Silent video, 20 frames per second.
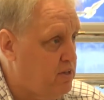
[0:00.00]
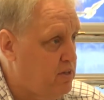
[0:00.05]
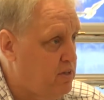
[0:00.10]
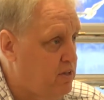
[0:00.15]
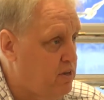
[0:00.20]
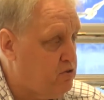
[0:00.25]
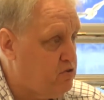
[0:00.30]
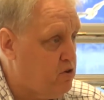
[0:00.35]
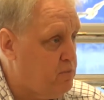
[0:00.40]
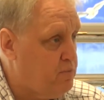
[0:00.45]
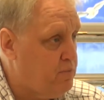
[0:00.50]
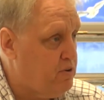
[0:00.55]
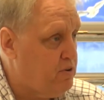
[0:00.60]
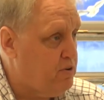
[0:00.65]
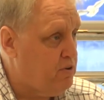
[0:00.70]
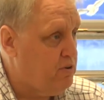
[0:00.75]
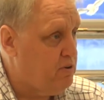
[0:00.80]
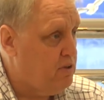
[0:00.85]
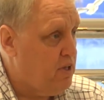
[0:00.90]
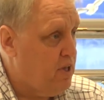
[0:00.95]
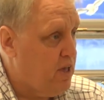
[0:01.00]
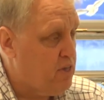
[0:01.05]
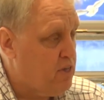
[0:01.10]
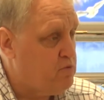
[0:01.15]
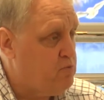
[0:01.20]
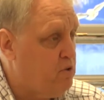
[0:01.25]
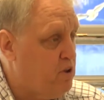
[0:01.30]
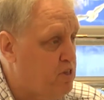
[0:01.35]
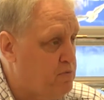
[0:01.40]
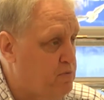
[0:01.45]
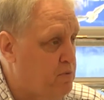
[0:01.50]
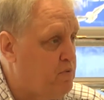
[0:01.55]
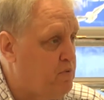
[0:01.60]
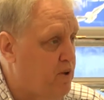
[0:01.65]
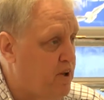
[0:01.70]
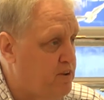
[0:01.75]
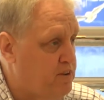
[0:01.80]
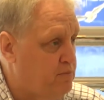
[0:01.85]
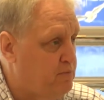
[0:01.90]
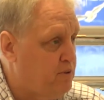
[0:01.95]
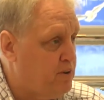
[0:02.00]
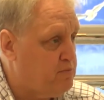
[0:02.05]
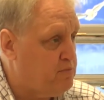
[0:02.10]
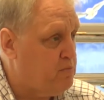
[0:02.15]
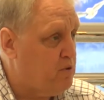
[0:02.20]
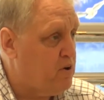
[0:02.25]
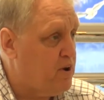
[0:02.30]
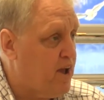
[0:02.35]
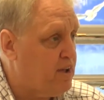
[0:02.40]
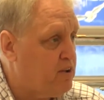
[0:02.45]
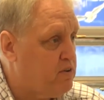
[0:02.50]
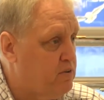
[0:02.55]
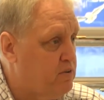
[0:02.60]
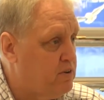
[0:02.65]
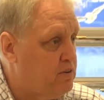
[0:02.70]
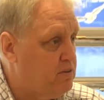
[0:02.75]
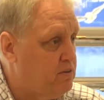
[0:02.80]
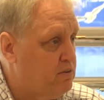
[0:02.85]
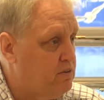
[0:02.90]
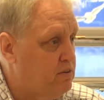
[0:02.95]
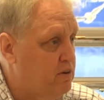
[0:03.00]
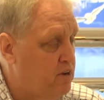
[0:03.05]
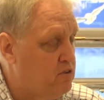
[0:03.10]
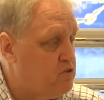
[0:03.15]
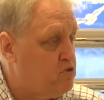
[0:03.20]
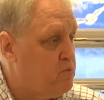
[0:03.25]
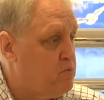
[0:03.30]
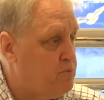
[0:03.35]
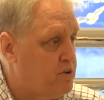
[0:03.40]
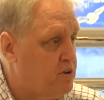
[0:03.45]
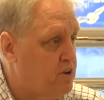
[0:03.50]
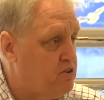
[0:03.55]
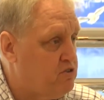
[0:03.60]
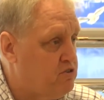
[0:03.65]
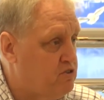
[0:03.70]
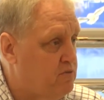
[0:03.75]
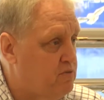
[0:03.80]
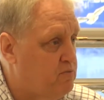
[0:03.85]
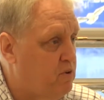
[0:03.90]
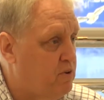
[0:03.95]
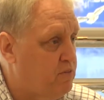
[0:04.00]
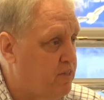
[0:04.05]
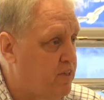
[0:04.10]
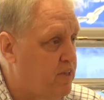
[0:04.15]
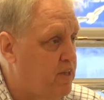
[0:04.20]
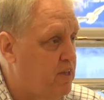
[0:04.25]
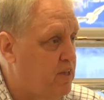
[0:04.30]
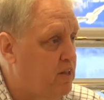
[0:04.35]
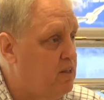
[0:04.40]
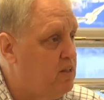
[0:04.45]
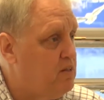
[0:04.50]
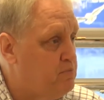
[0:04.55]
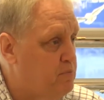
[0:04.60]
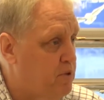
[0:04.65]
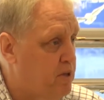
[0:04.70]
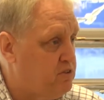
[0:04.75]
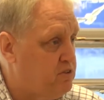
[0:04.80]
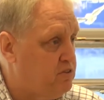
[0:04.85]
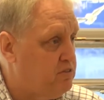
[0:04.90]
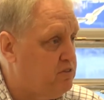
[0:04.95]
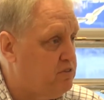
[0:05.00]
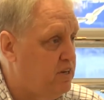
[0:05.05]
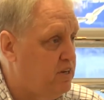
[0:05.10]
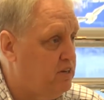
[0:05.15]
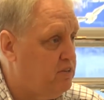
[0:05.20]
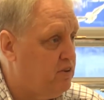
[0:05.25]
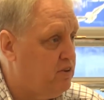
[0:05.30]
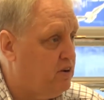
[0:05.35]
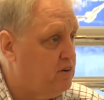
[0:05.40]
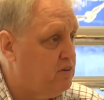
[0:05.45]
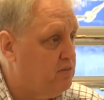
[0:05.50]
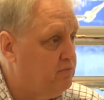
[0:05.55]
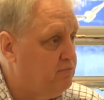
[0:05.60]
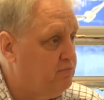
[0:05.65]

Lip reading: interpreter, as well as provides a much more accurate interpretation of what the patient's needs are.